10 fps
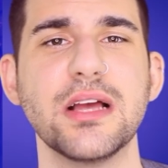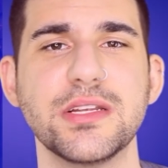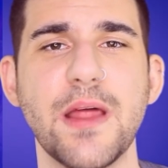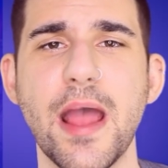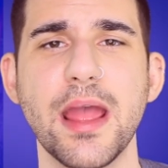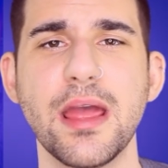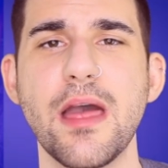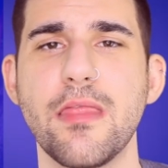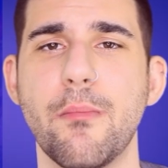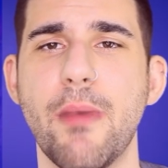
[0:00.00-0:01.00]
today,
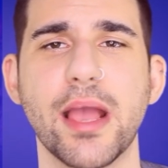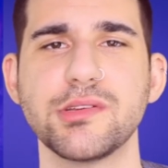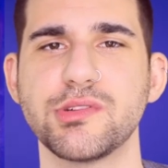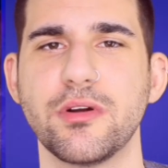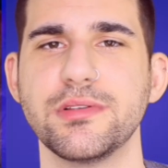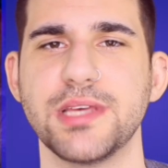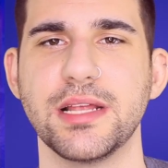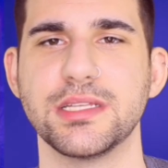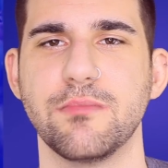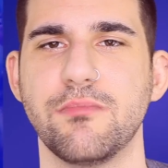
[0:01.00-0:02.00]
the Megazords,
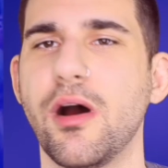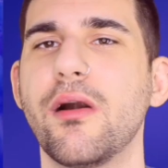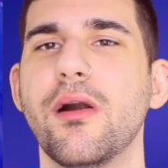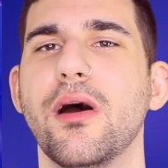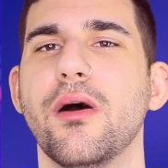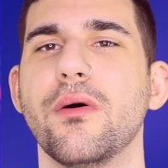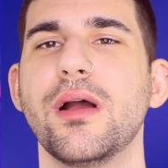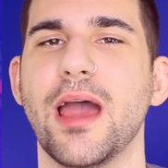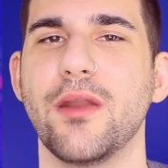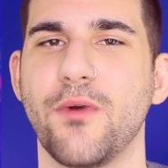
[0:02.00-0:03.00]
and tomorrow,
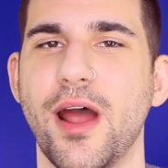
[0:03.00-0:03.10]
and